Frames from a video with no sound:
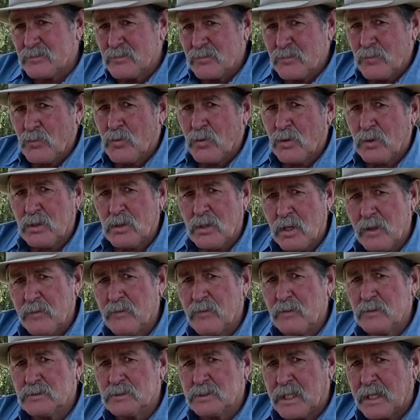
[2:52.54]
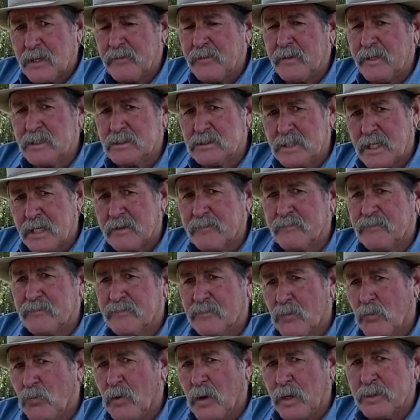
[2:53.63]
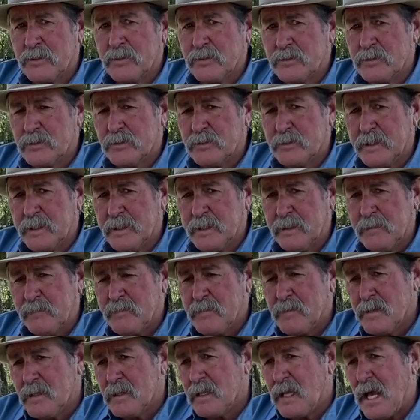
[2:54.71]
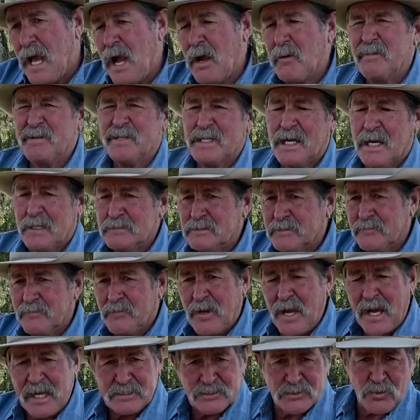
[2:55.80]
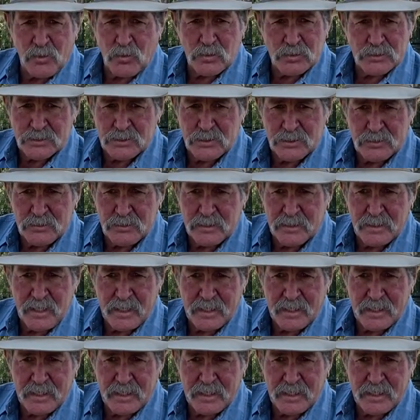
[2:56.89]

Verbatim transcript: work on those kind of things, kind of the what you're doing, how many times have you asked a horse to do it?